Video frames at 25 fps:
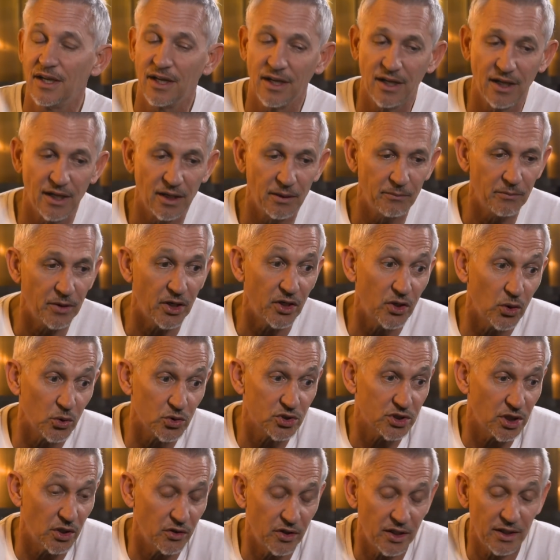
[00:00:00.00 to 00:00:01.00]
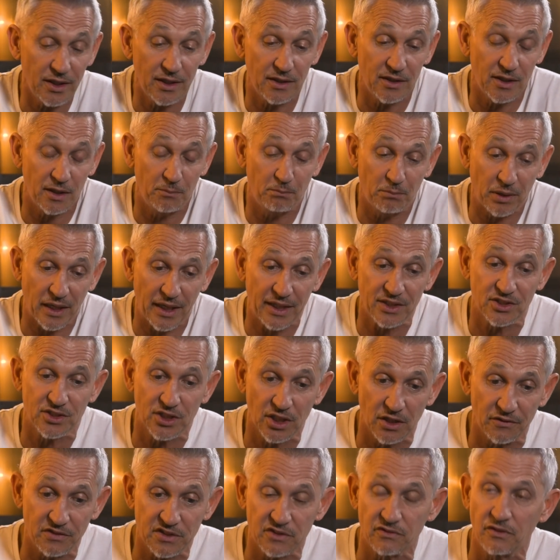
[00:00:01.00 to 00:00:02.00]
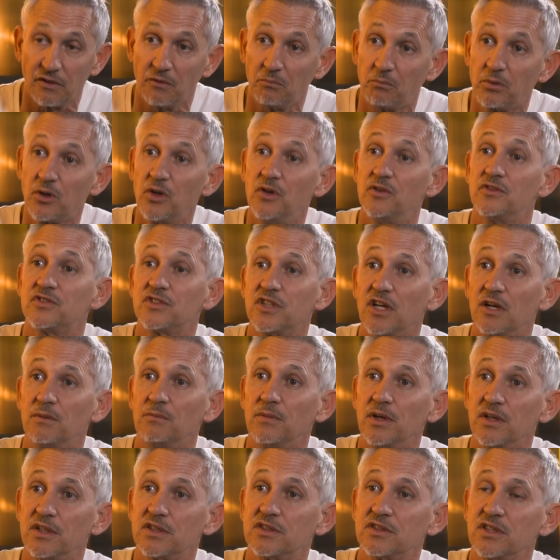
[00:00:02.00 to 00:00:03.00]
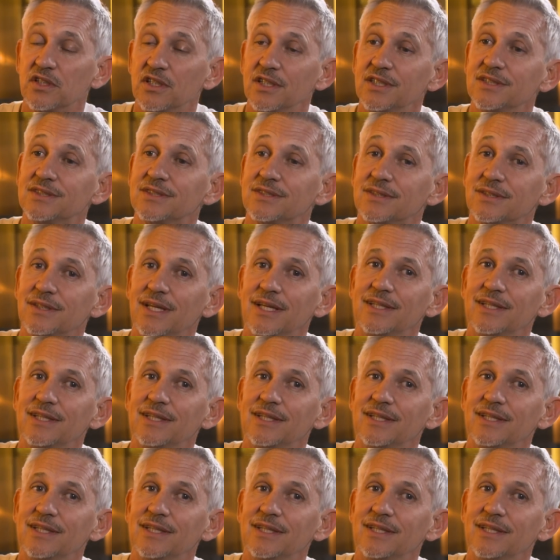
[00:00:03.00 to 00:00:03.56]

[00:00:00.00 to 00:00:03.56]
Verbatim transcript: Um, and also the, the playing surface have improved so much that it's,